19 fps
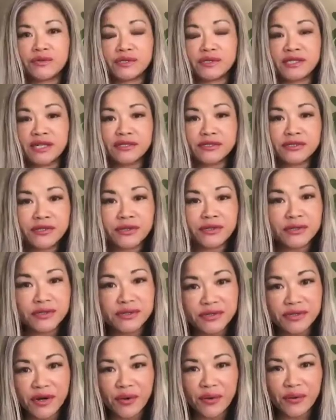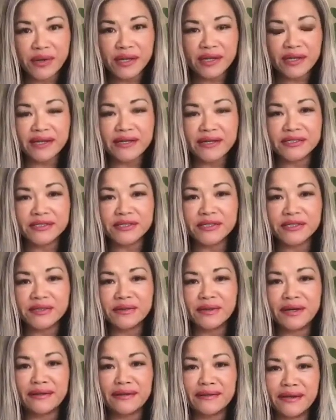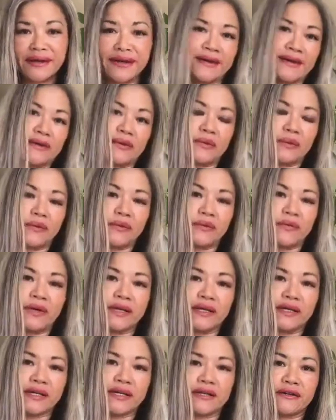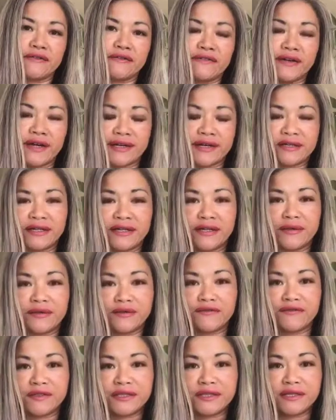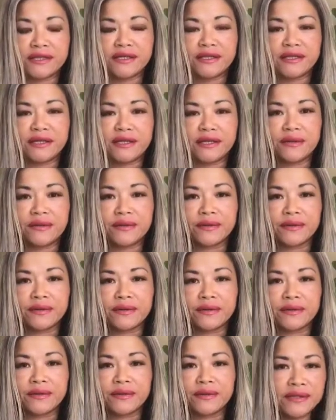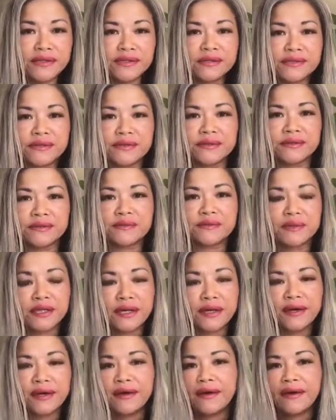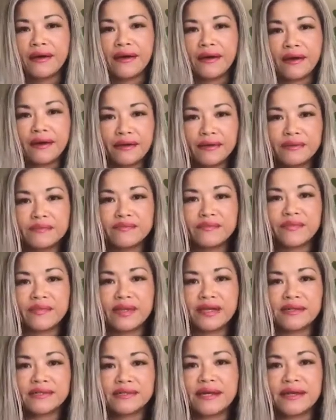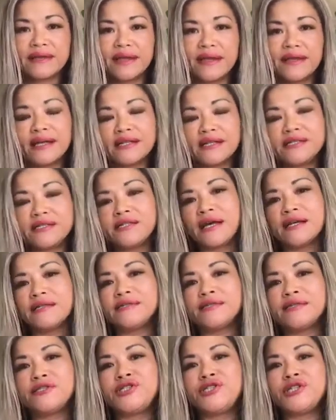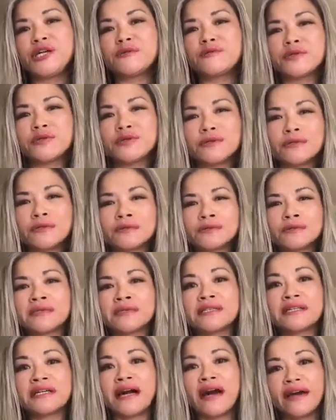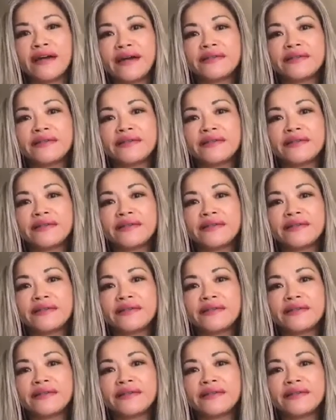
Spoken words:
centers are related to, and like what it could affect either physically or the organs or things like that. That's as a general guide